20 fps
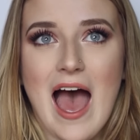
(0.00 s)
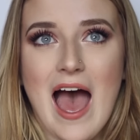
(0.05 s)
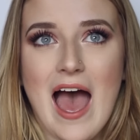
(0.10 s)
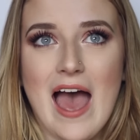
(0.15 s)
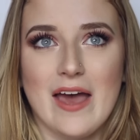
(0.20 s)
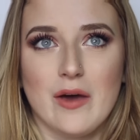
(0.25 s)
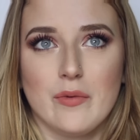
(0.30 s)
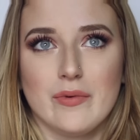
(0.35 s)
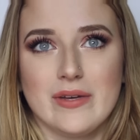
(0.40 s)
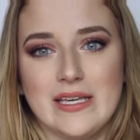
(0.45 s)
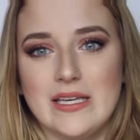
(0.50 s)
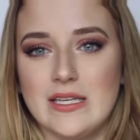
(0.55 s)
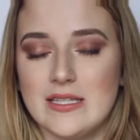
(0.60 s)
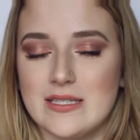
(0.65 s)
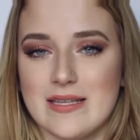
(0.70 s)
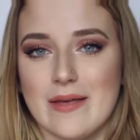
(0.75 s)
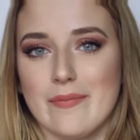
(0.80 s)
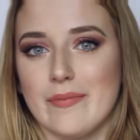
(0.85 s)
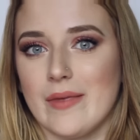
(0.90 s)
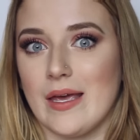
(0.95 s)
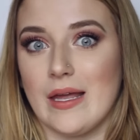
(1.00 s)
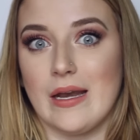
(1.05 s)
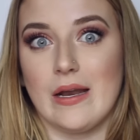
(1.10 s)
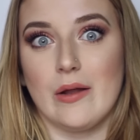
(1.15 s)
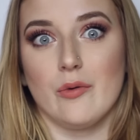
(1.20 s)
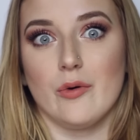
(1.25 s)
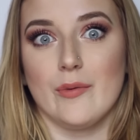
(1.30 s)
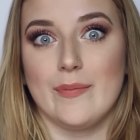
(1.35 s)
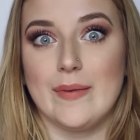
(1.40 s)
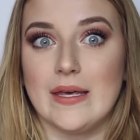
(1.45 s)
I will eat something and
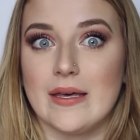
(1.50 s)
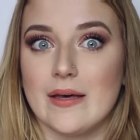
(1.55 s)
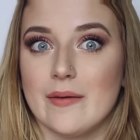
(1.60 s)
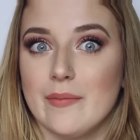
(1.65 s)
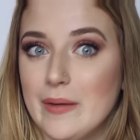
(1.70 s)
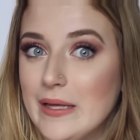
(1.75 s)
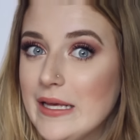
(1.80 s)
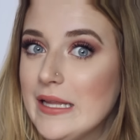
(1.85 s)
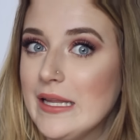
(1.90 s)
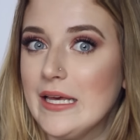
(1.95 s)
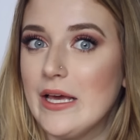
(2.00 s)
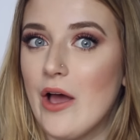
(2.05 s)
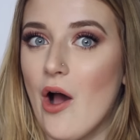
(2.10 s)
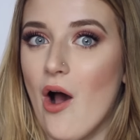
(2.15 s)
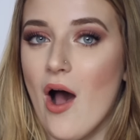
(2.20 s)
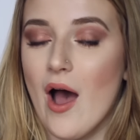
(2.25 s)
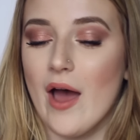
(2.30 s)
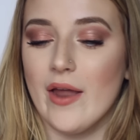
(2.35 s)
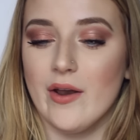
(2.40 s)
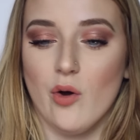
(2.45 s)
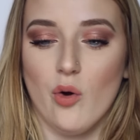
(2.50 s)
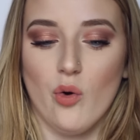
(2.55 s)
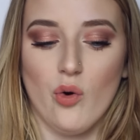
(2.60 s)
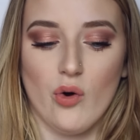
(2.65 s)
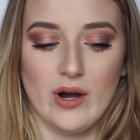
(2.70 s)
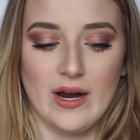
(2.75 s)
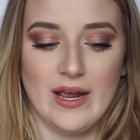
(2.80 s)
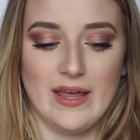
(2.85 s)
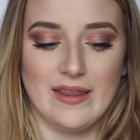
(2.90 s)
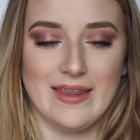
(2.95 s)
it will be completely gone,
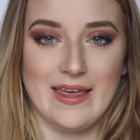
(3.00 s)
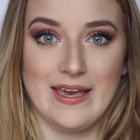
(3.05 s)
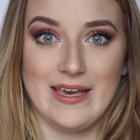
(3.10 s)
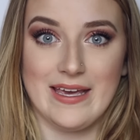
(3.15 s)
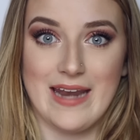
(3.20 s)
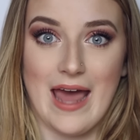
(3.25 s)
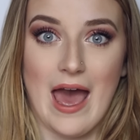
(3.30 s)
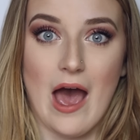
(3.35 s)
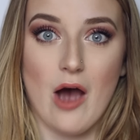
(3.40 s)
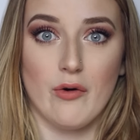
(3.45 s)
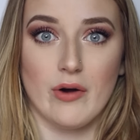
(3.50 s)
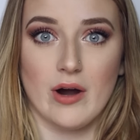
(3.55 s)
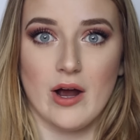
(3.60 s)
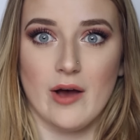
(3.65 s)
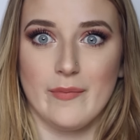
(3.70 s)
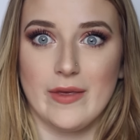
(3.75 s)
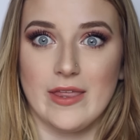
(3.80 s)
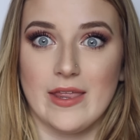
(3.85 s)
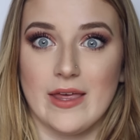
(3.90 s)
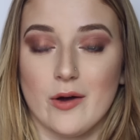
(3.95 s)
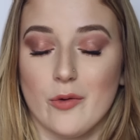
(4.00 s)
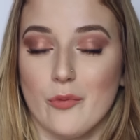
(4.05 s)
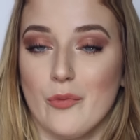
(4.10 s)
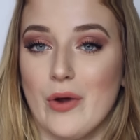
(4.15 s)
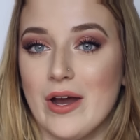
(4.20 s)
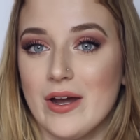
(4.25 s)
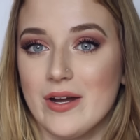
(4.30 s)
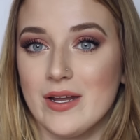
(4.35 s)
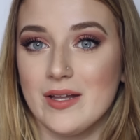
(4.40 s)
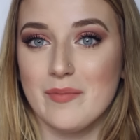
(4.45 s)
or in like an hour I'll be like,
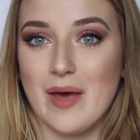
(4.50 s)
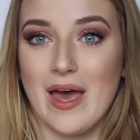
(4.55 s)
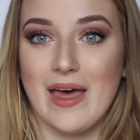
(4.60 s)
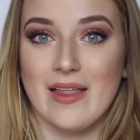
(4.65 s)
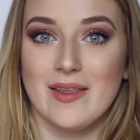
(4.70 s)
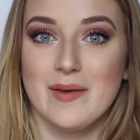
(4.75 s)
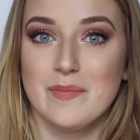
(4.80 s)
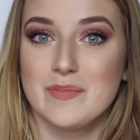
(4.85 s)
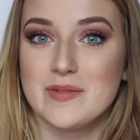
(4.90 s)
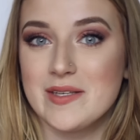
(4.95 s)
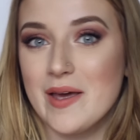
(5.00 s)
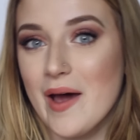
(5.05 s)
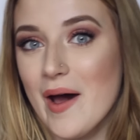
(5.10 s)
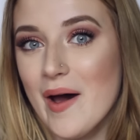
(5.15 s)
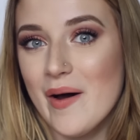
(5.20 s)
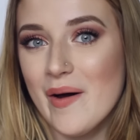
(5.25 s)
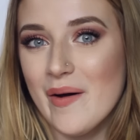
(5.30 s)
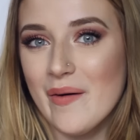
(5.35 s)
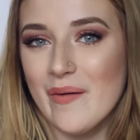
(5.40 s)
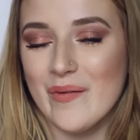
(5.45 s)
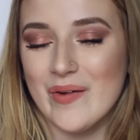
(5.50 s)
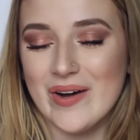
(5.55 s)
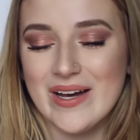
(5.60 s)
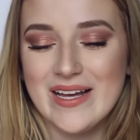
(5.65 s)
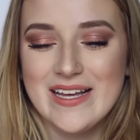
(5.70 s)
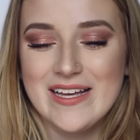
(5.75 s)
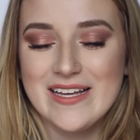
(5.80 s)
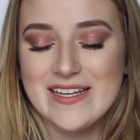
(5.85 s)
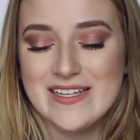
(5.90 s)
where did my lips go?